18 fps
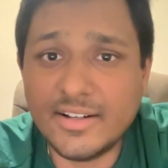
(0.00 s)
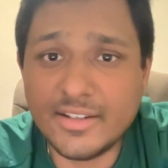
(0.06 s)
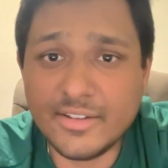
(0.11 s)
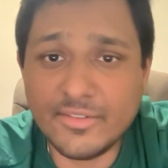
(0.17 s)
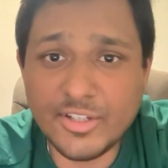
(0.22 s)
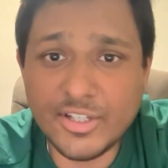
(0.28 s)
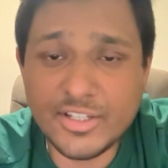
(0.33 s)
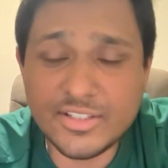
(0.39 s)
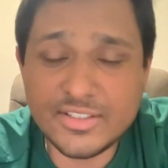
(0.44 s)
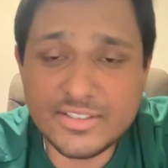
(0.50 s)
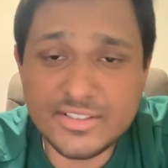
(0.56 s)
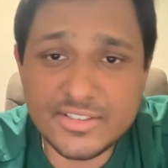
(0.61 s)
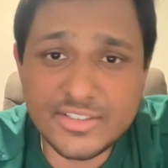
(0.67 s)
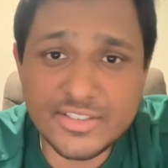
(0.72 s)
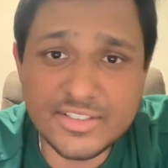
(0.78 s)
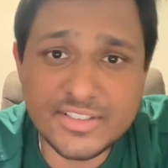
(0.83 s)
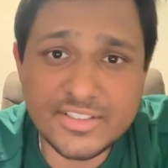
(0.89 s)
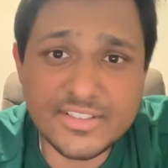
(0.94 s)
giving
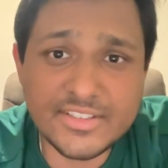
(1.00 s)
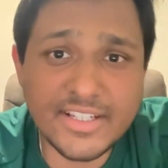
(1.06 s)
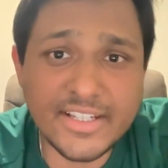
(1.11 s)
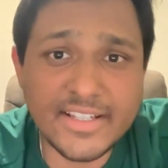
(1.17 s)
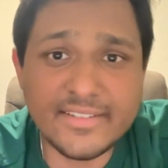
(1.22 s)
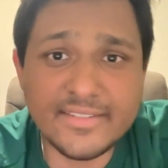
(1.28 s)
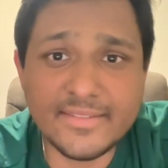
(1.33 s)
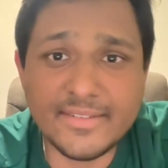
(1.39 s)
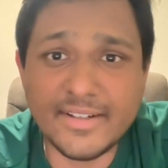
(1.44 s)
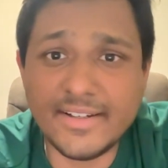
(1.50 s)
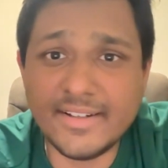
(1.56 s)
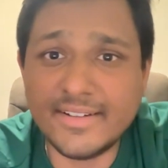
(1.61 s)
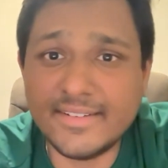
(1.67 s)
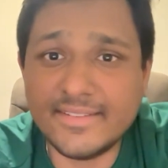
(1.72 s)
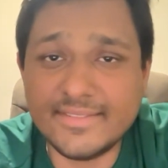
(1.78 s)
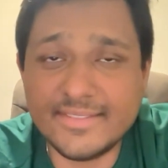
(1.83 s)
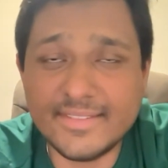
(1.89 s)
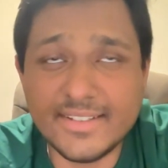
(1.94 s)
consultations,
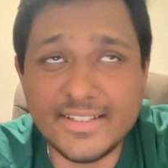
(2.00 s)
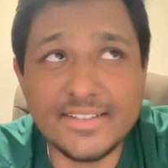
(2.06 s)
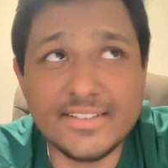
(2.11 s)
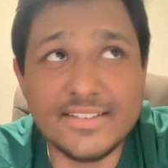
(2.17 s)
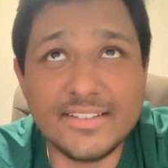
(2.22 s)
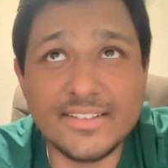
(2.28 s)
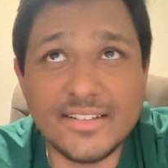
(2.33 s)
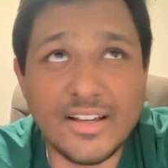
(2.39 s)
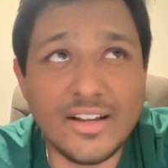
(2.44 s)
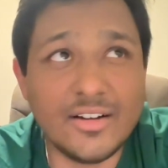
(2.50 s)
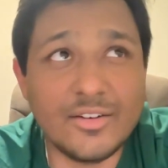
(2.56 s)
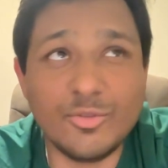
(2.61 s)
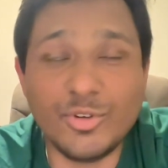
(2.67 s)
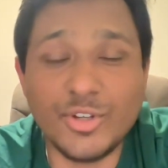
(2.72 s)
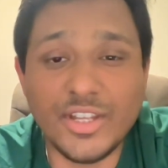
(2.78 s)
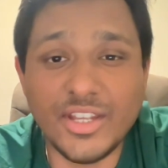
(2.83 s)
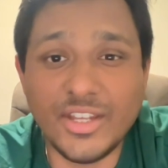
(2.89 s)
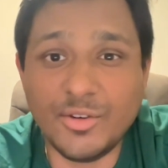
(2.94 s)
and things are
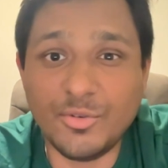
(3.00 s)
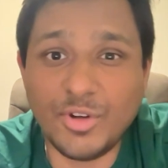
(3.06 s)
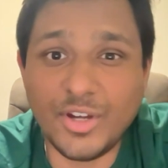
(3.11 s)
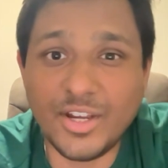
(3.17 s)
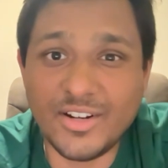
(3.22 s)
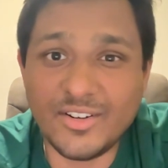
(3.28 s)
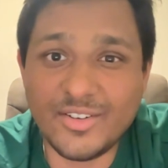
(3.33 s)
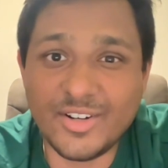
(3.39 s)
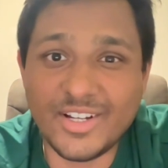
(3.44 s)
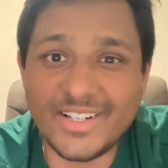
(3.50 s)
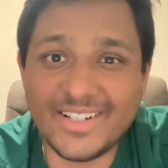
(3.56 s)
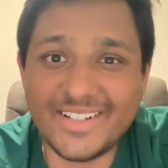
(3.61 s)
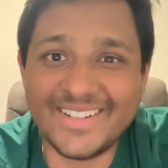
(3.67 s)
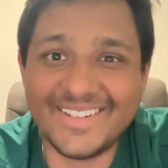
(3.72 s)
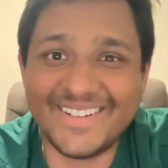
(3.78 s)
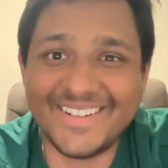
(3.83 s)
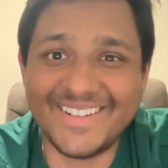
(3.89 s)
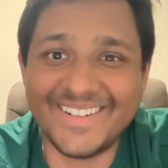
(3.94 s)
going haywire, right?